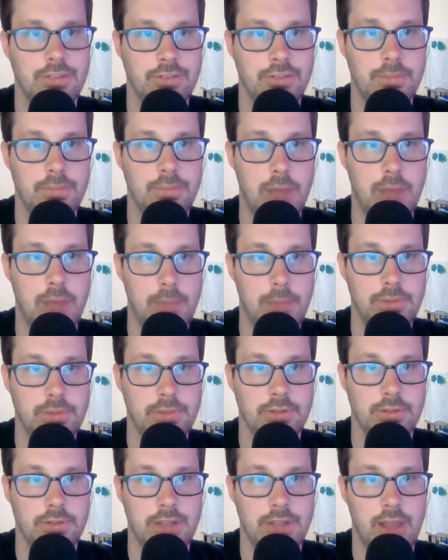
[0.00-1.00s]

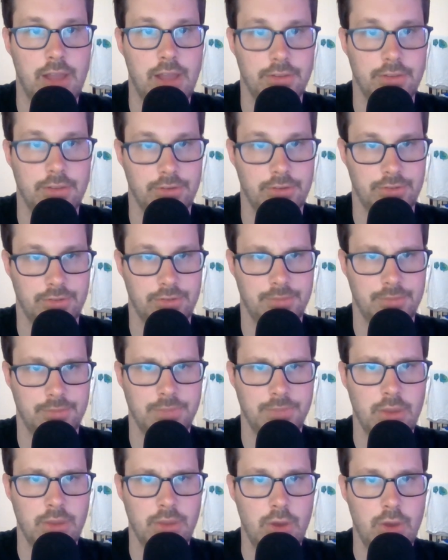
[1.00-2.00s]
popular calendars.
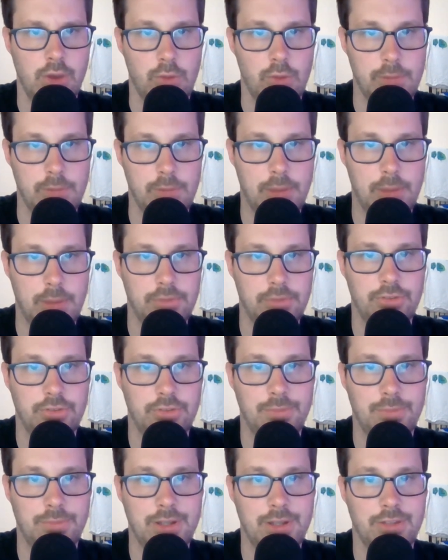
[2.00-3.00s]
We publish as
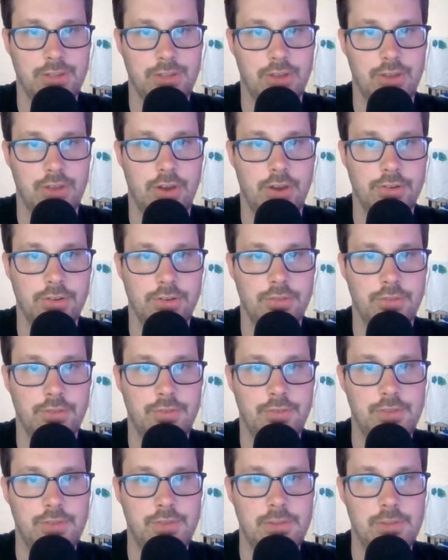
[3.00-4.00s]
many as
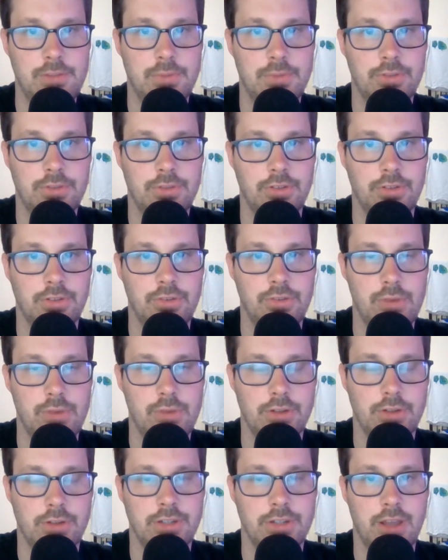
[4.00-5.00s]
150 books and
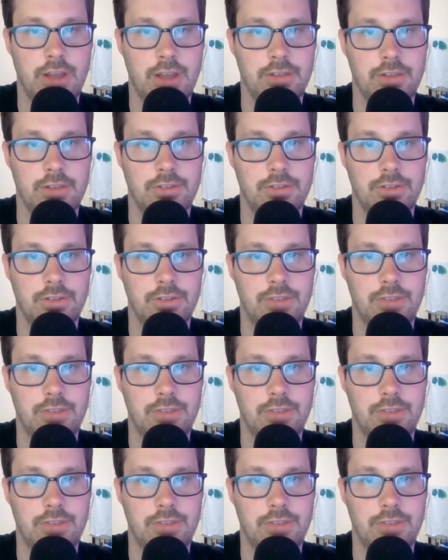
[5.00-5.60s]
200 calendars